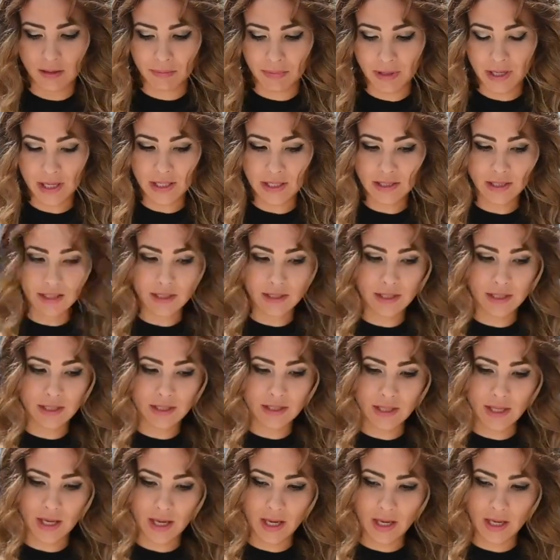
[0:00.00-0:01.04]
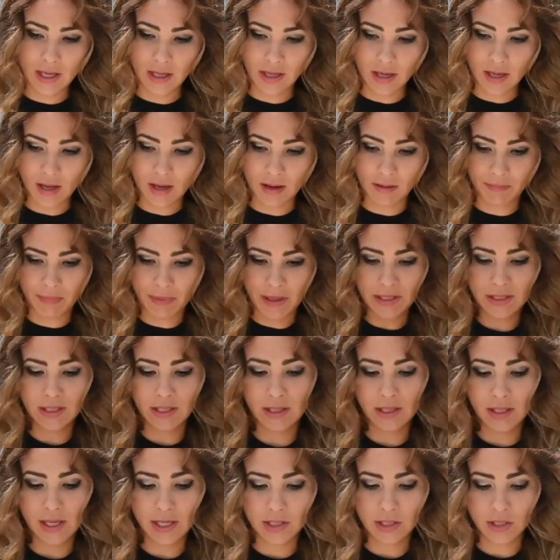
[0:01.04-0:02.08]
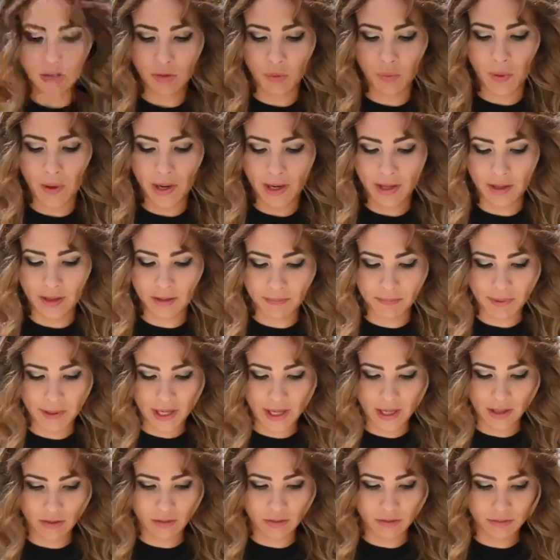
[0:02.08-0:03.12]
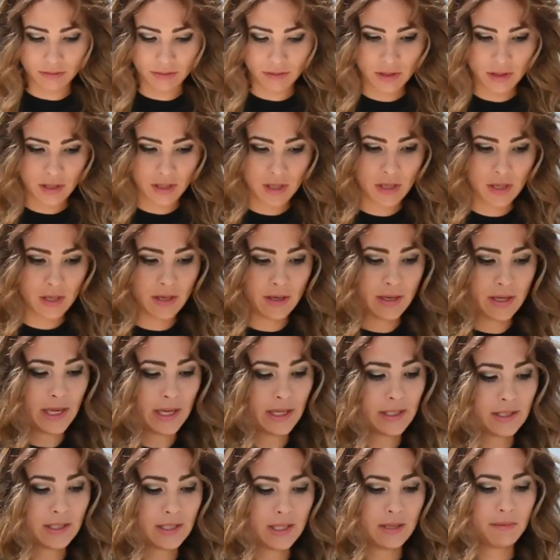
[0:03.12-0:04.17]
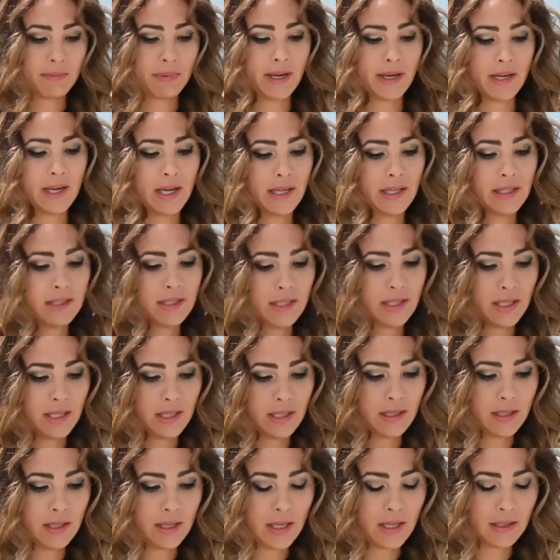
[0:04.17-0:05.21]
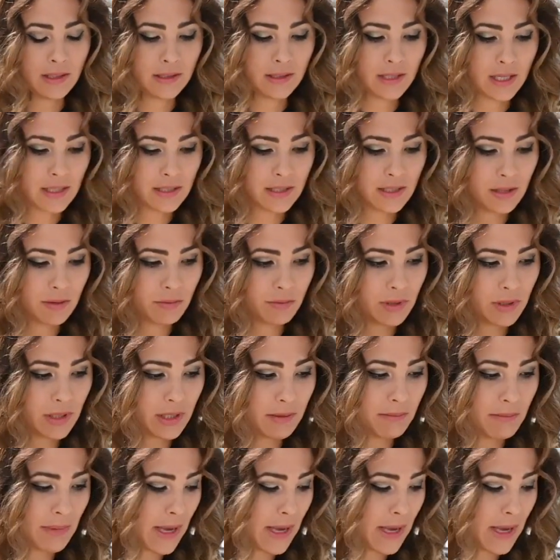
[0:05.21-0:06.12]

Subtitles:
Because this is basically a square panel, 19 by 19, it doesn't really